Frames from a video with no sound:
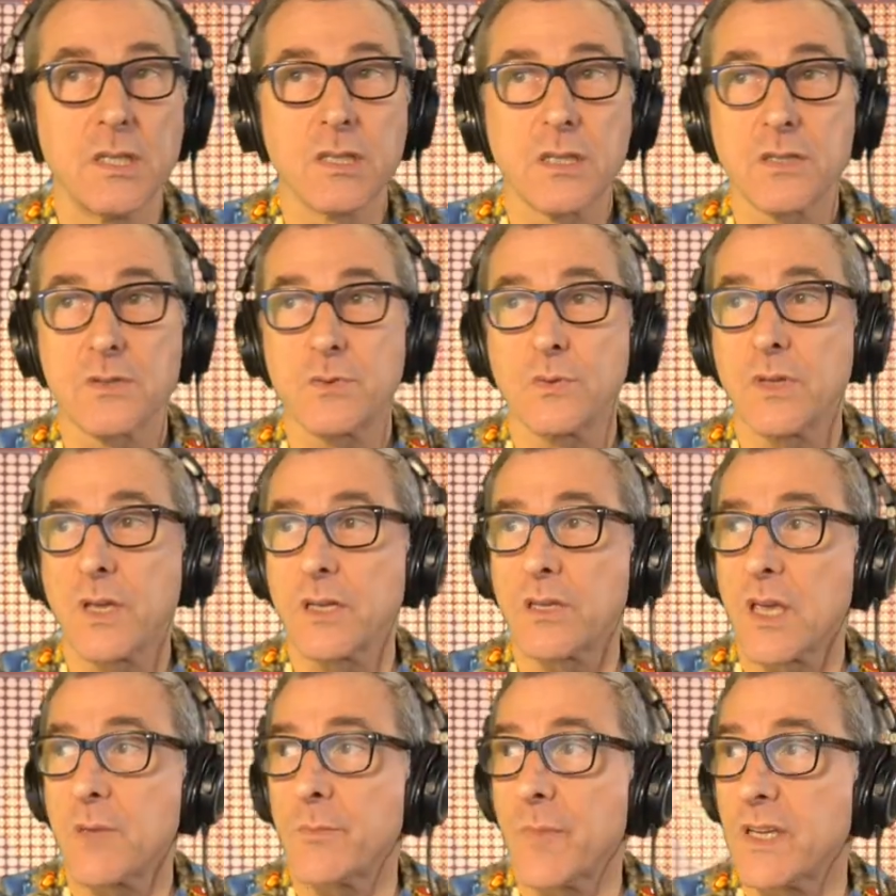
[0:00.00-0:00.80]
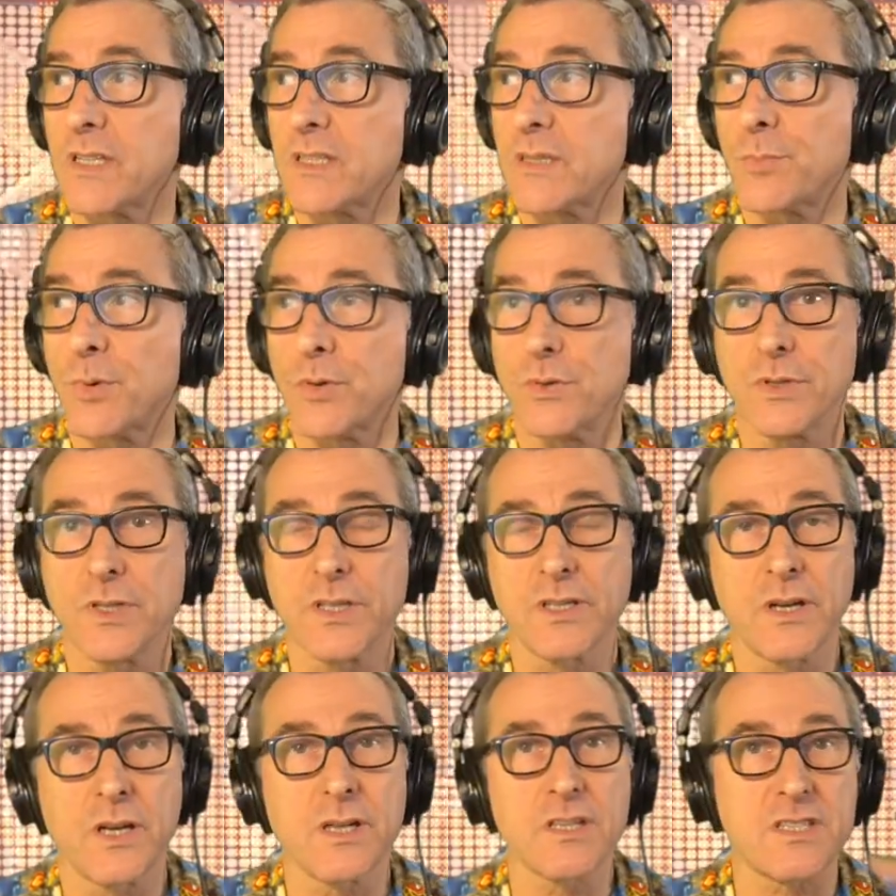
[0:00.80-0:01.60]
Because although they may
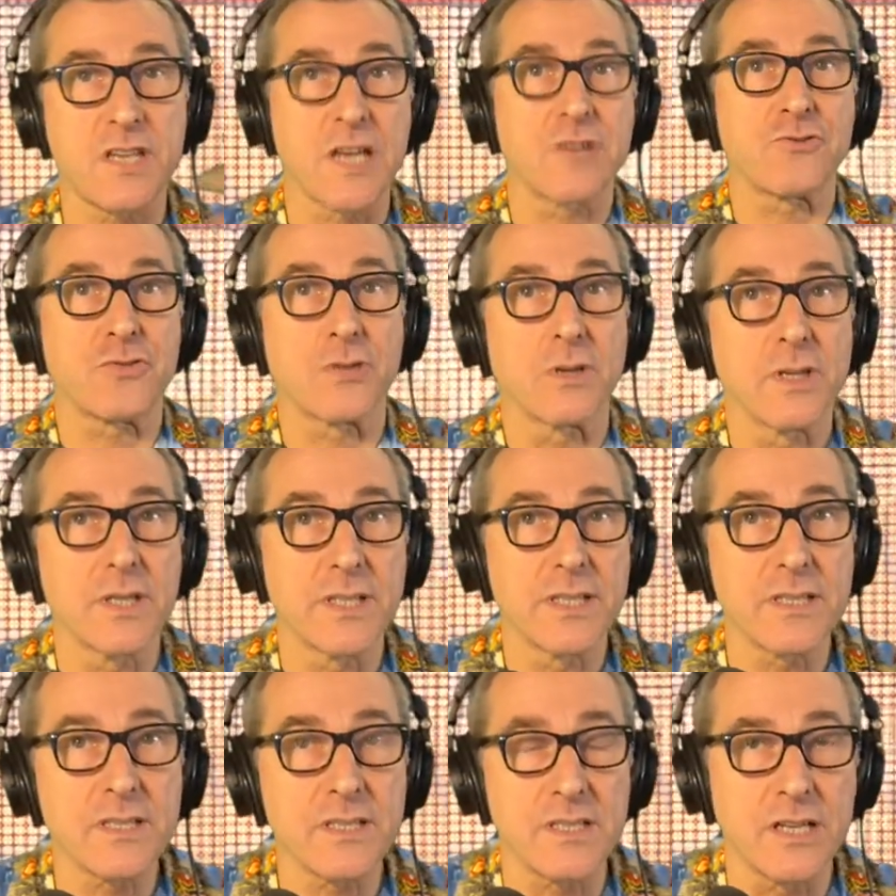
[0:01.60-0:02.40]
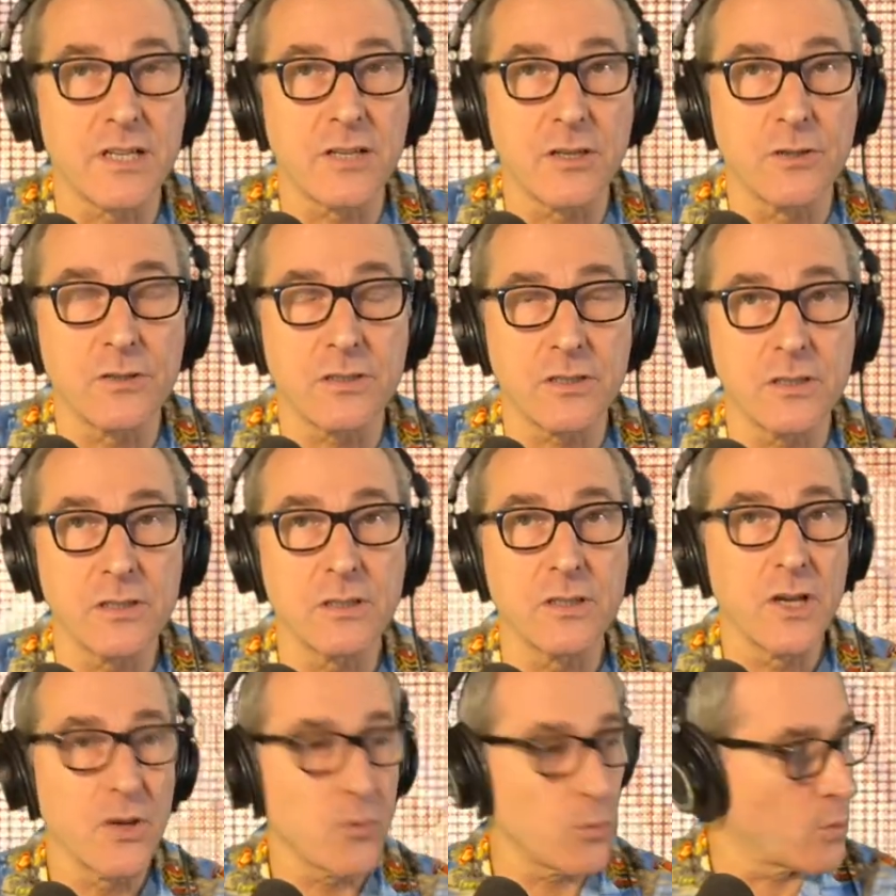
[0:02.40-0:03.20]
deploy, you know, centralized
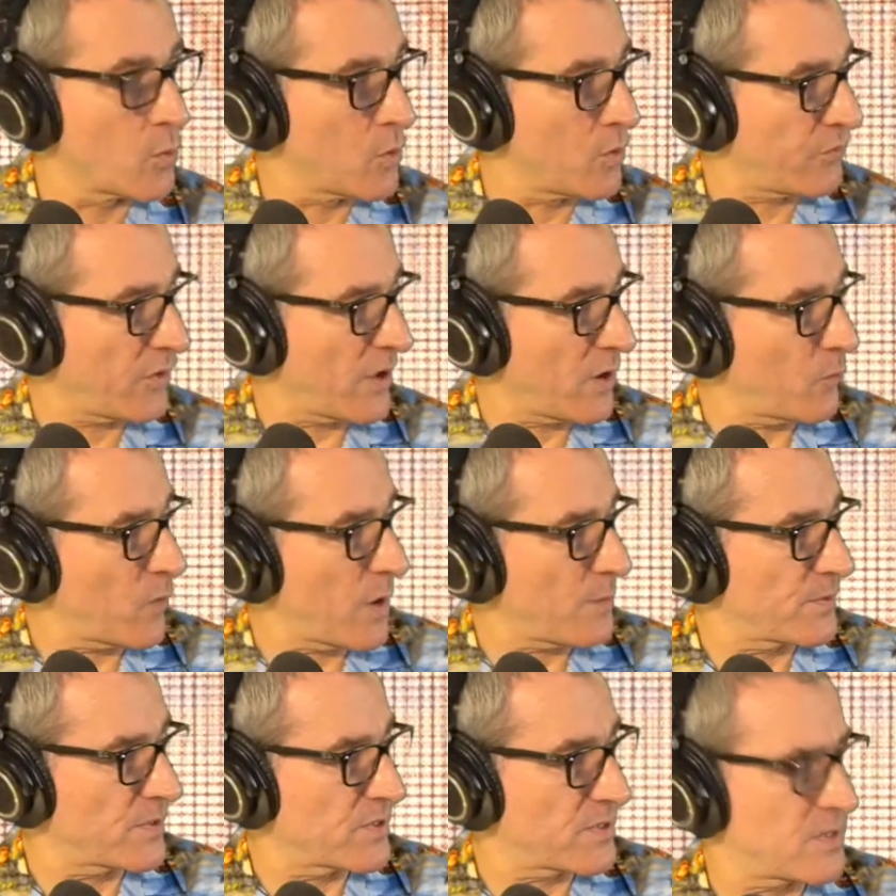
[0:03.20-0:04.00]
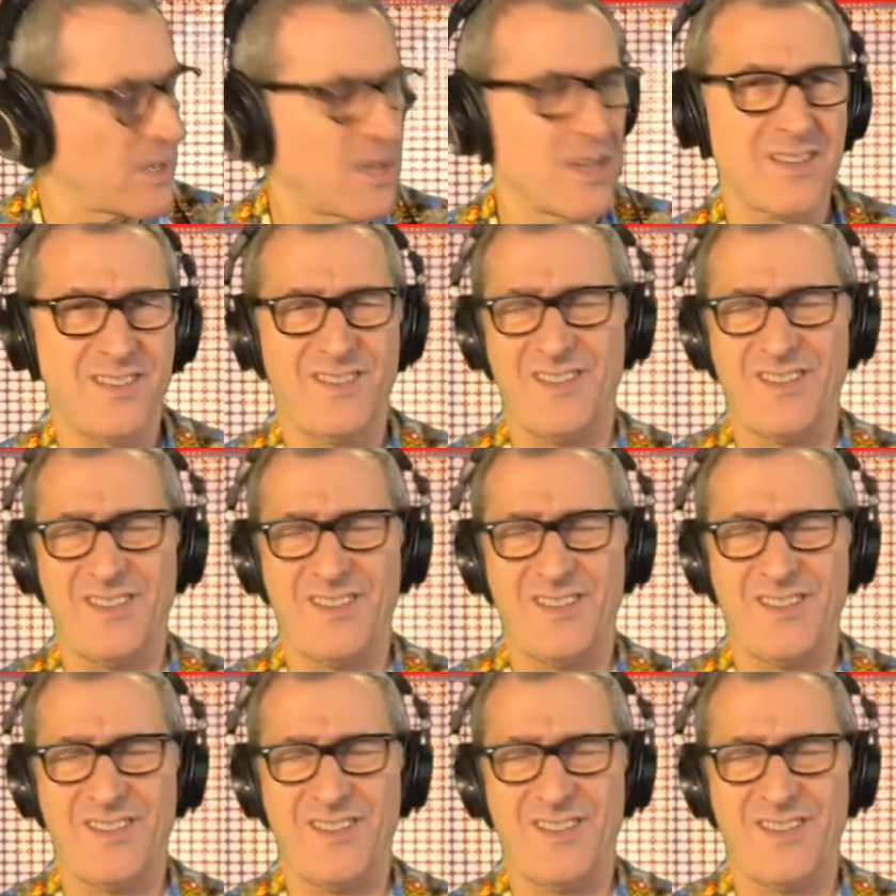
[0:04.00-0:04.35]
psychological warfare weapons,